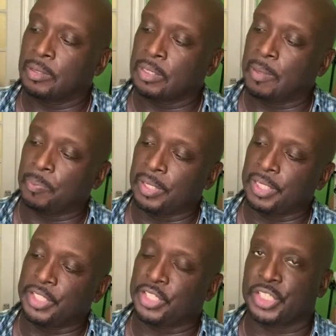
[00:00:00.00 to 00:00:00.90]

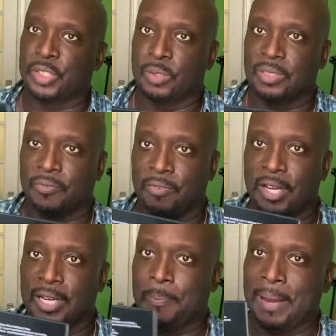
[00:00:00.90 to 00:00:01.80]
completely just shows the
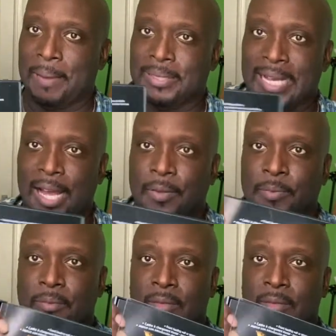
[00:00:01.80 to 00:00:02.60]
front. It pops out